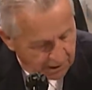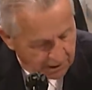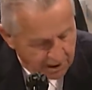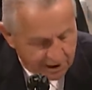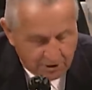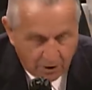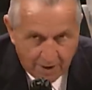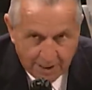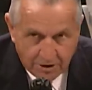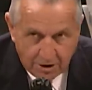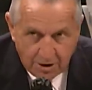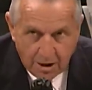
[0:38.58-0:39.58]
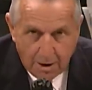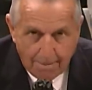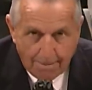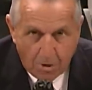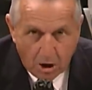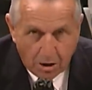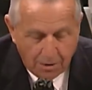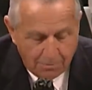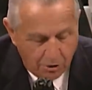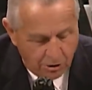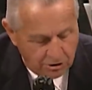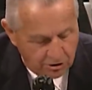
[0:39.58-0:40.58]
National Adjutant, Marc
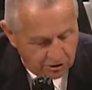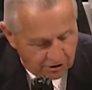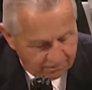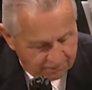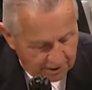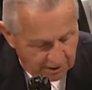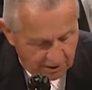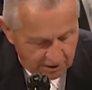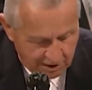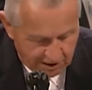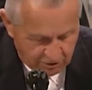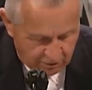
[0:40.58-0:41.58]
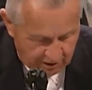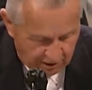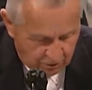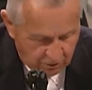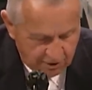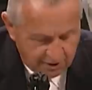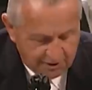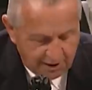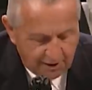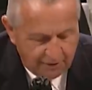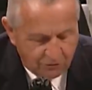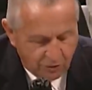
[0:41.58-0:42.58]
Burgess. National Headquarters
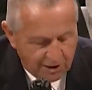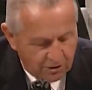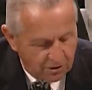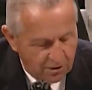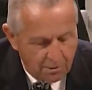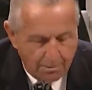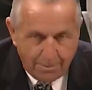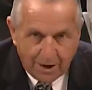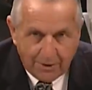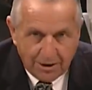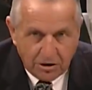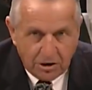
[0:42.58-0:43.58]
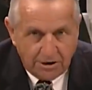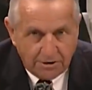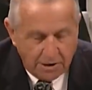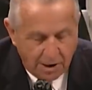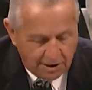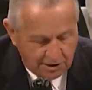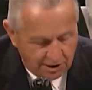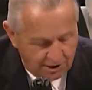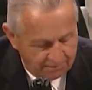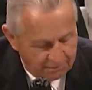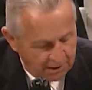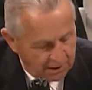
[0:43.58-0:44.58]
Executive Director, Barry
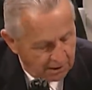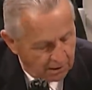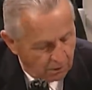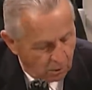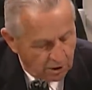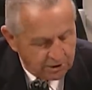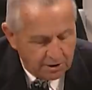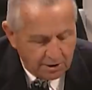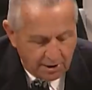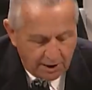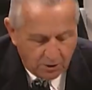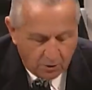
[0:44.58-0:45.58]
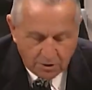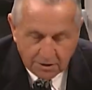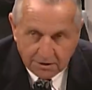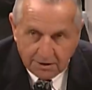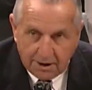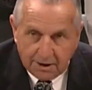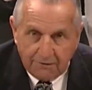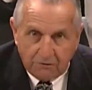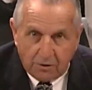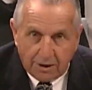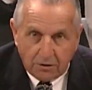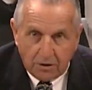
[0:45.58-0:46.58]
Jesinoski. Washington Headquarters Executive
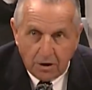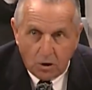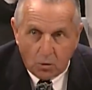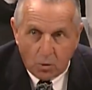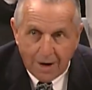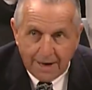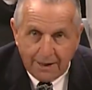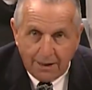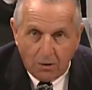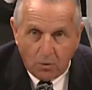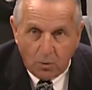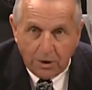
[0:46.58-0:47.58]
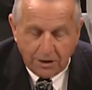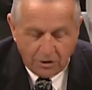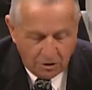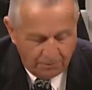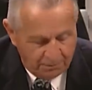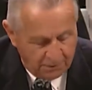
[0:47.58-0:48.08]
Director, Randy Reese.